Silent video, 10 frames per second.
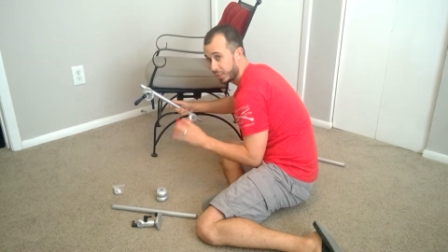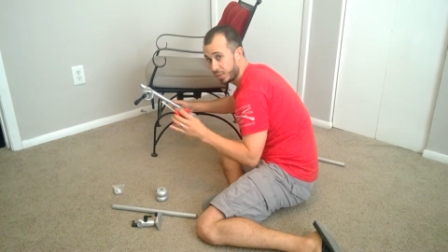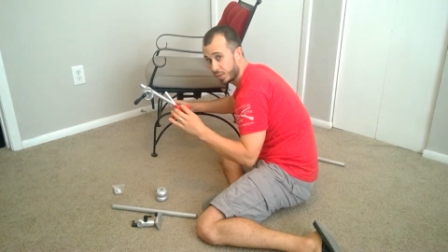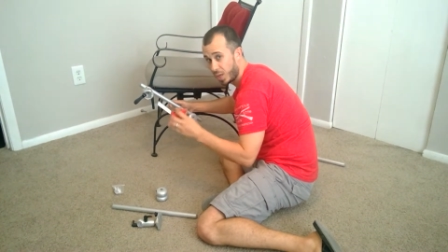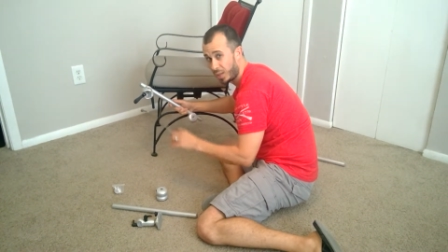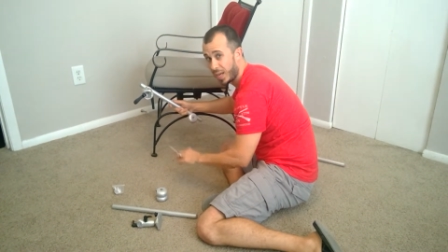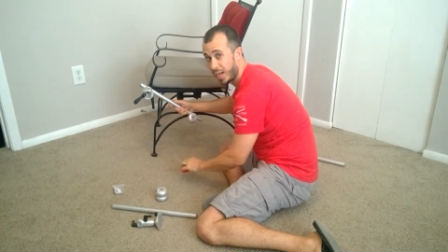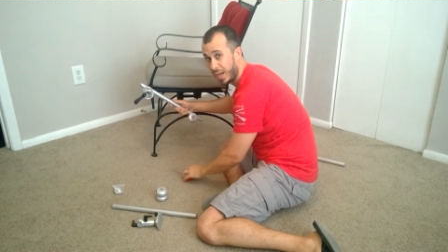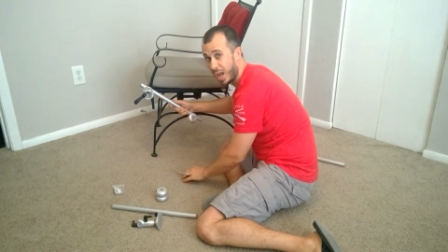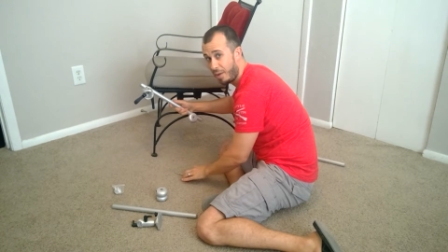didn't snug that
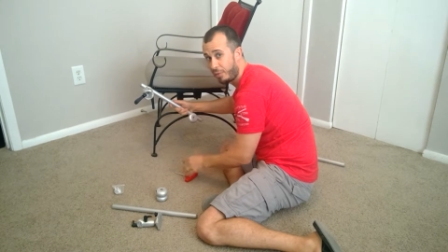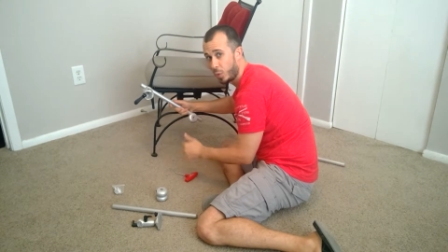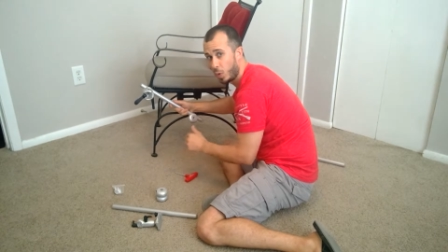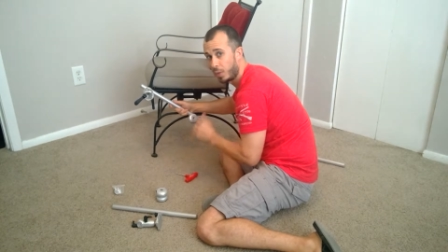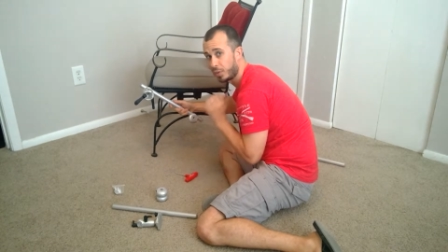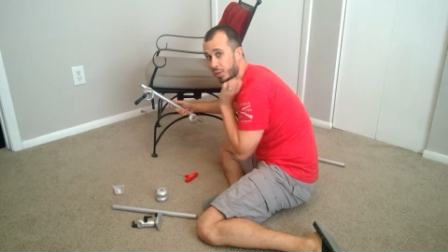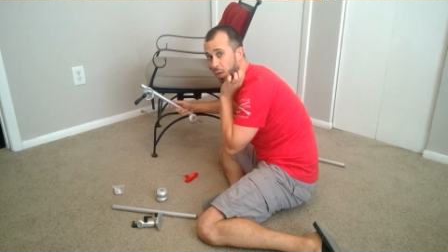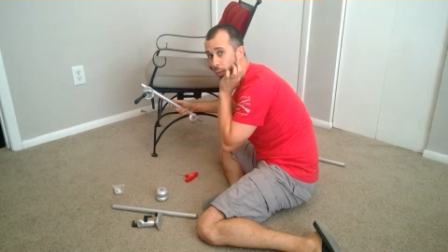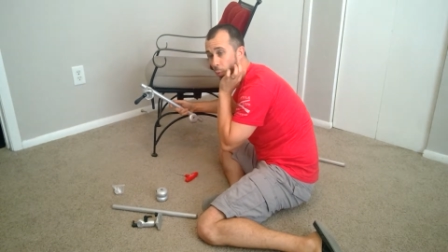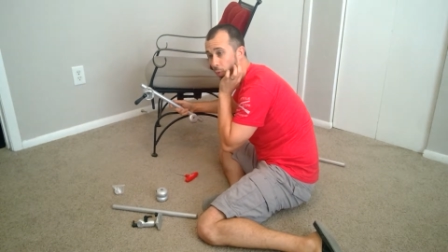enough. You will have to
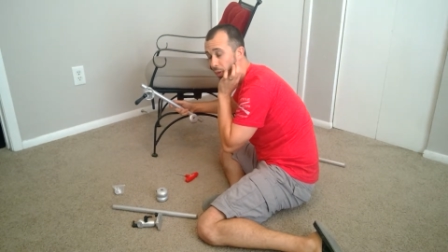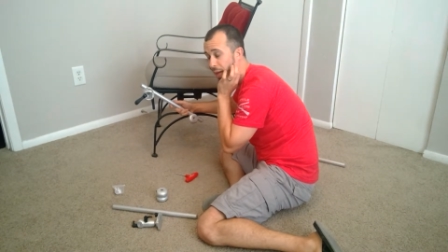snug it more than